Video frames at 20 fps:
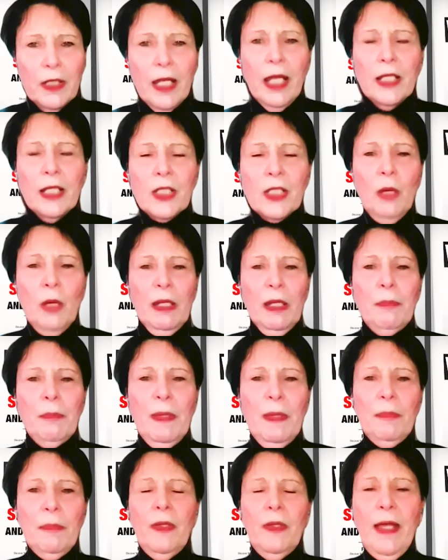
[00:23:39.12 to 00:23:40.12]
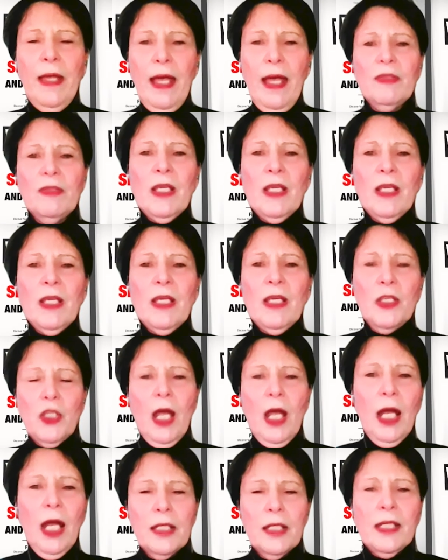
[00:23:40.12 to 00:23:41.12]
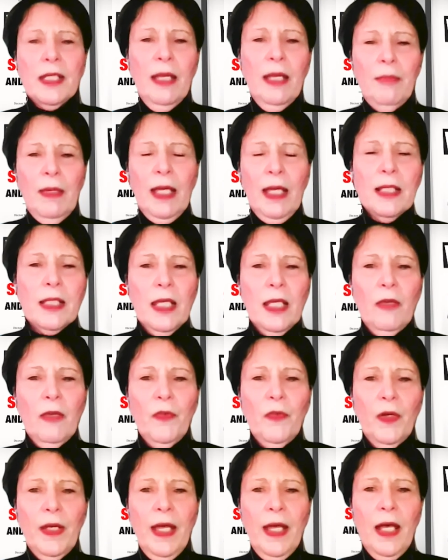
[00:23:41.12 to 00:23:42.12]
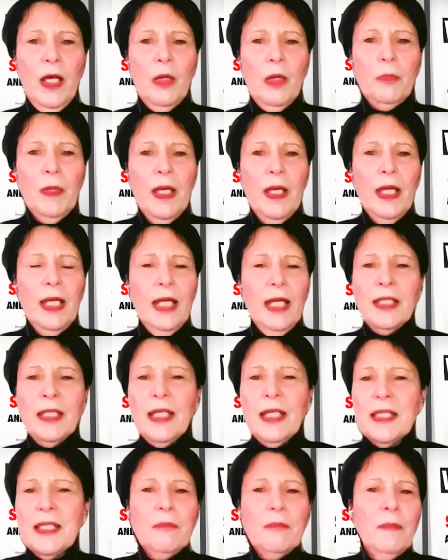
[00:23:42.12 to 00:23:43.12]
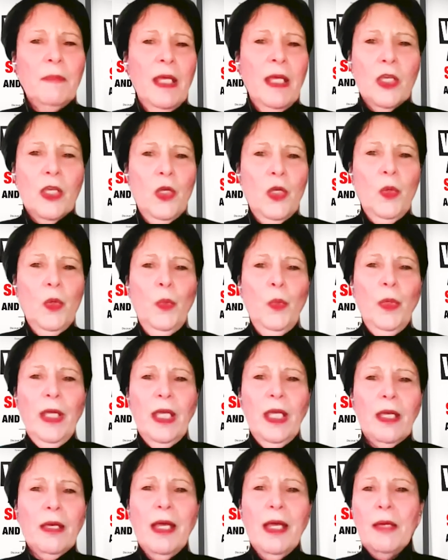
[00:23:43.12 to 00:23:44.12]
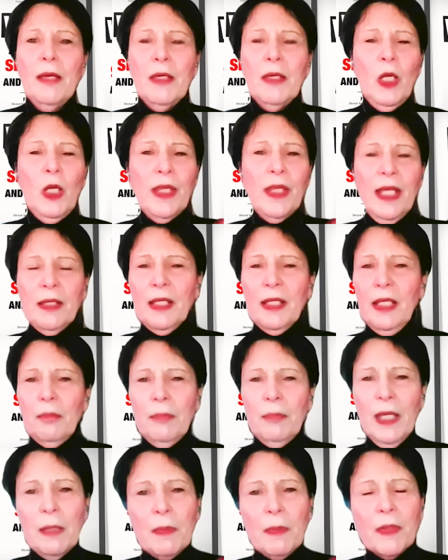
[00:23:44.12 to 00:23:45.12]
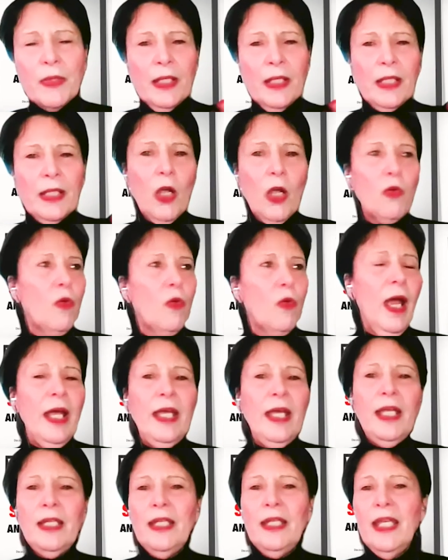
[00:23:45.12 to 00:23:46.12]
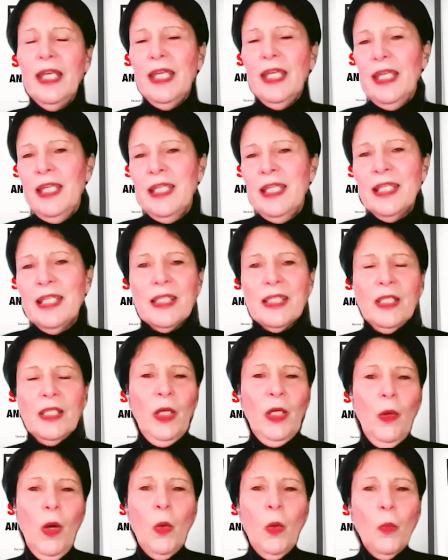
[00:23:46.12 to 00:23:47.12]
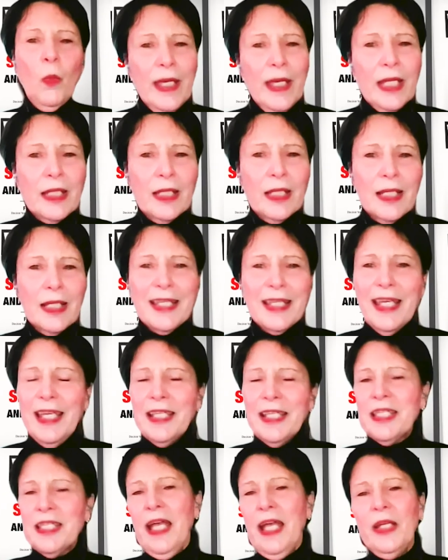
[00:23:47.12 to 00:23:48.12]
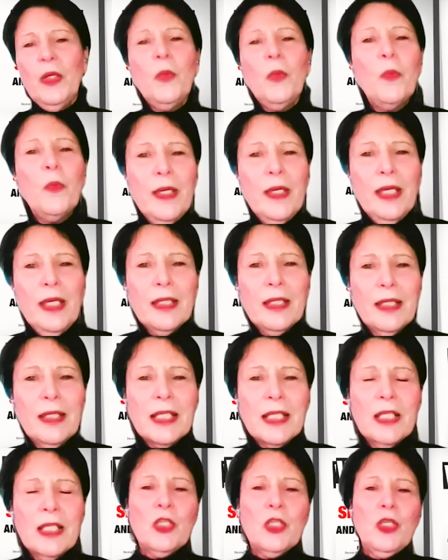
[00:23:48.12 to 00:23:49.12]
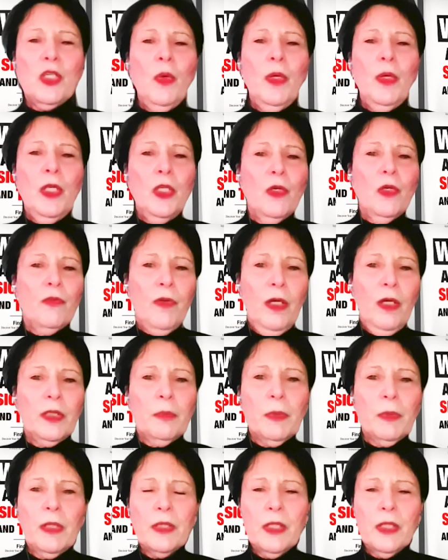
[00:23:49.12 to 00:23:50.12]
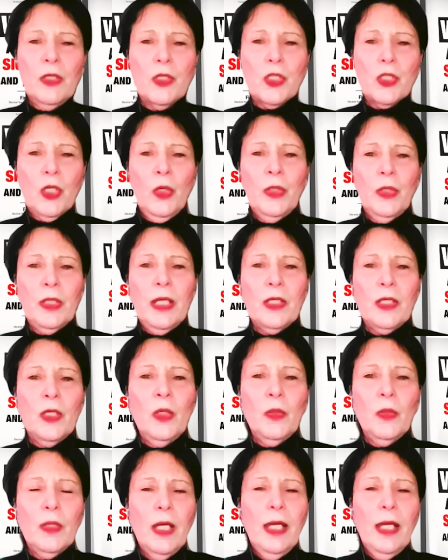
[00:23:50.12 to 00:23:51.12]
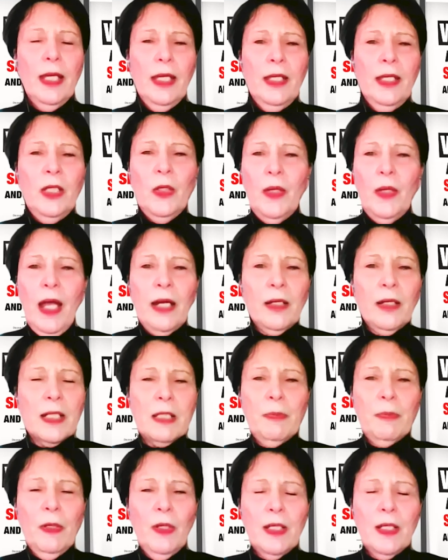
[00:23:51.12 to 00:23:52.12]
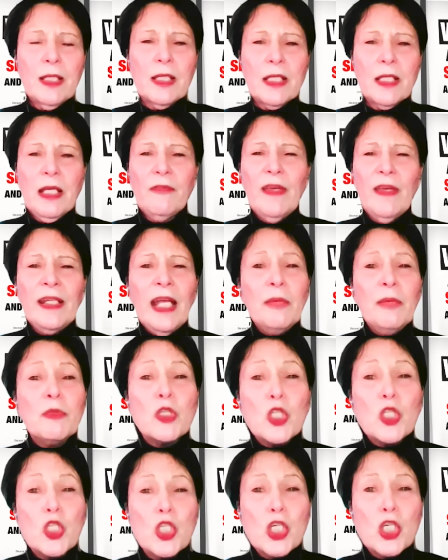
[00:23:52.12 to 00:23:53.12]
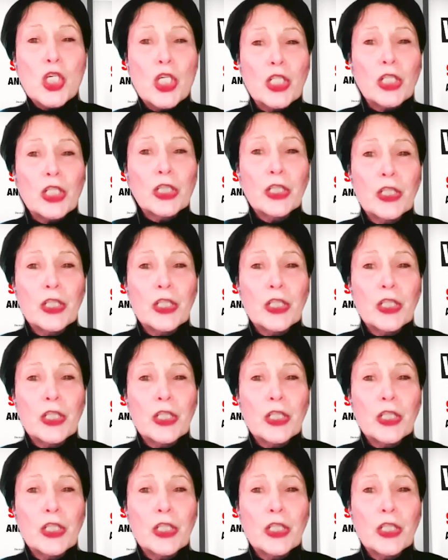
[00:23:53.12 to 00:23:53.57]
So many people have such a hard time asking for help. It doesn't make you weak. You know, people think that crying is, you know, a weakness. It's not a weakness. It's showing your vulnerability and showing that you, you know, are experiencing stuff. And I'm sure